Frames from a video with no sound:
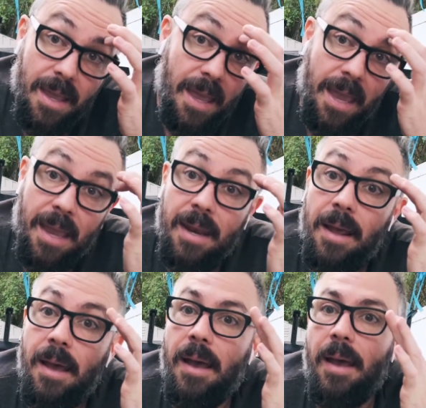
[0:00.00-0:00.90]

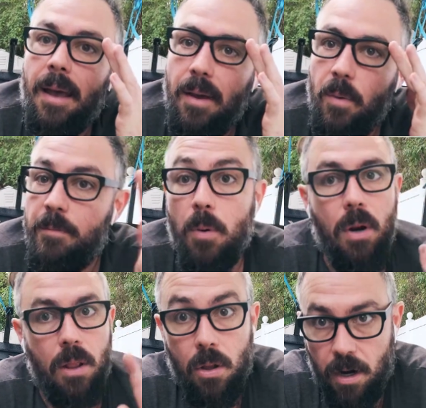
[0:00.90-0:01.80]
And we've bought
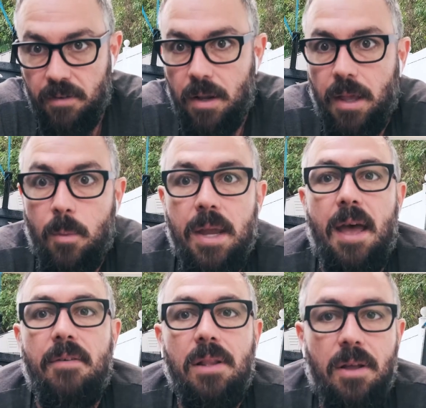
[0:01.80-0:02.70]
a lot of it. Like we
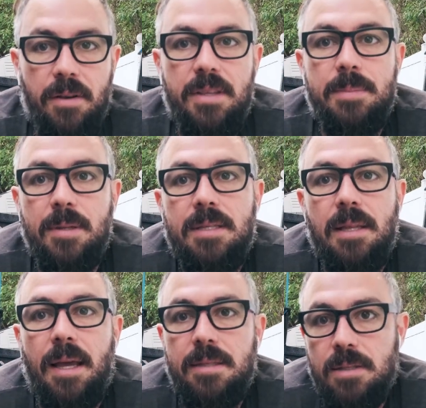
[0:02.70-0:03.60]
have a lot of this
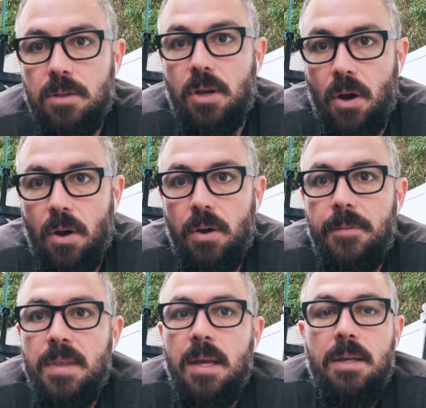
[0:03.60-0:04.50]
Monstaliner still to go.
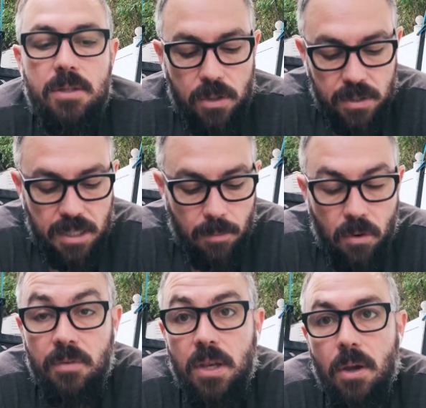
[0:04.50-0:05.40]
So you'll see
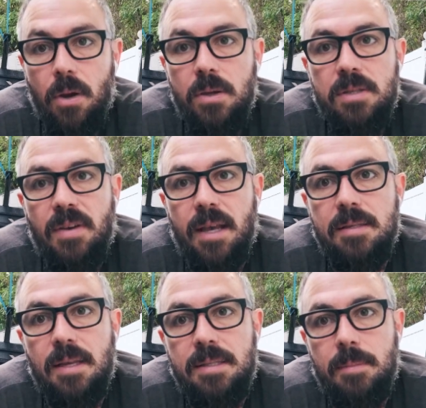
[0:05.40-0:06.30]
more videos of
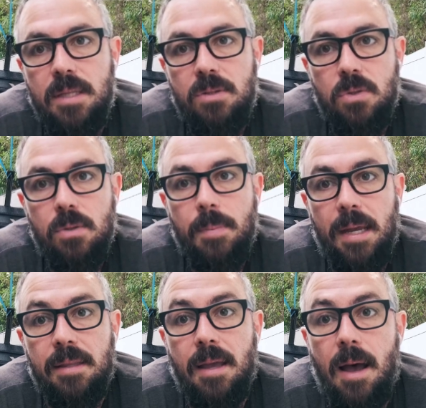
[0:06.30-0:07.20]
us attempting to
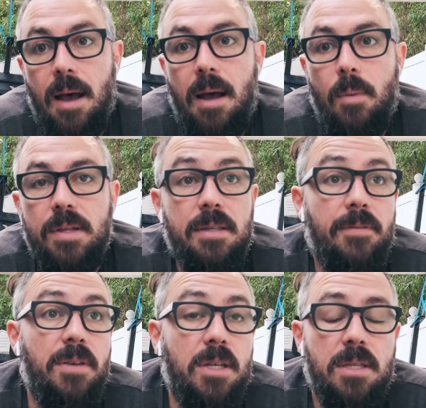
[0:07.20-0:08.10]
paint the car once
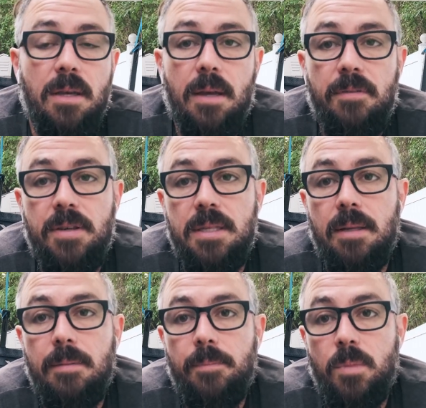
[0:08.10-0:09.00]
I've finished
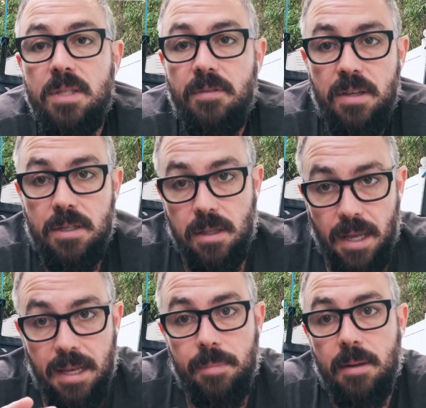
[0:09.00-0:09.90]

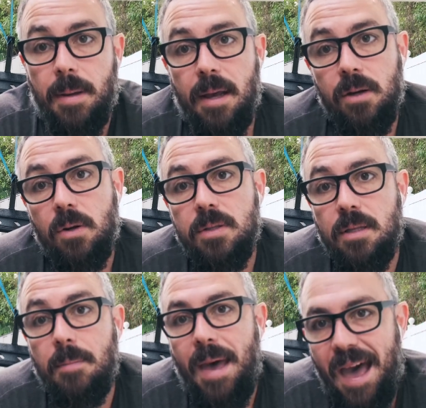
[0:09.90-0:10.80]
lining up the barn doors
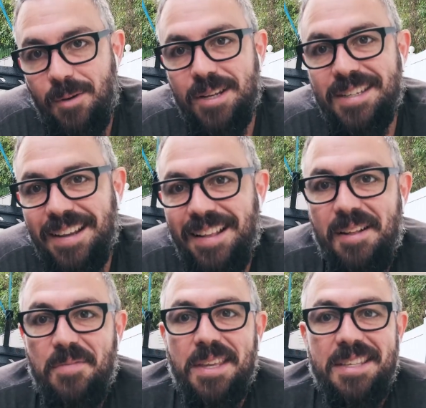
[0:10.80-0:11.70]
on the back, which
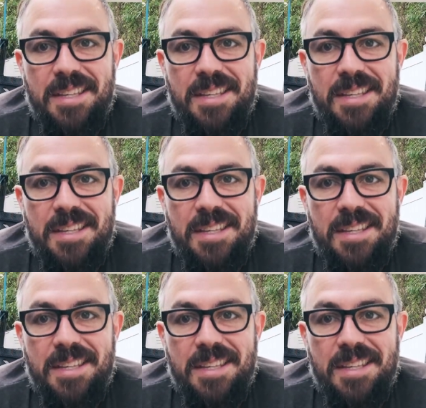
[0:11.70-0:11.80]
is